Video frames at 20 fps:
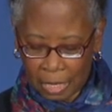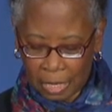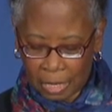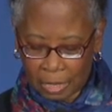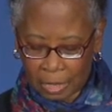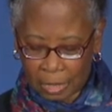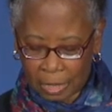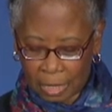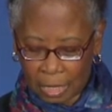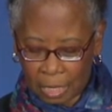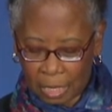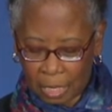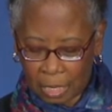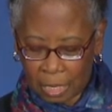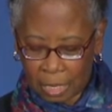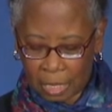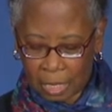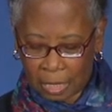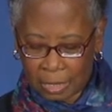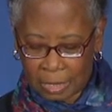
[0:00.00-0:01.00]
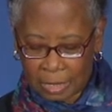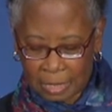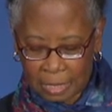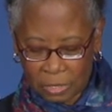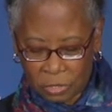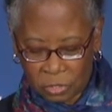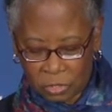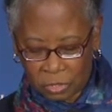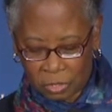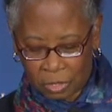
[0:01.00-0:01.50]
In
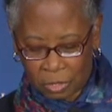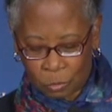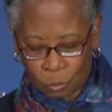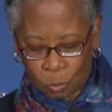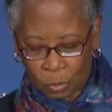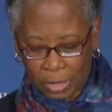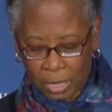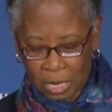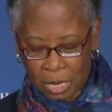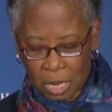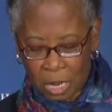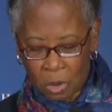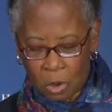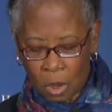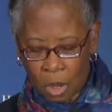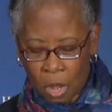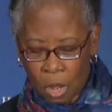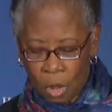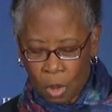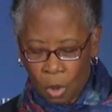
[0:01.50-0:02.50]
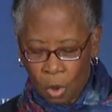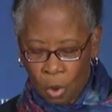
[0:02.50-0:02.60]
addition, we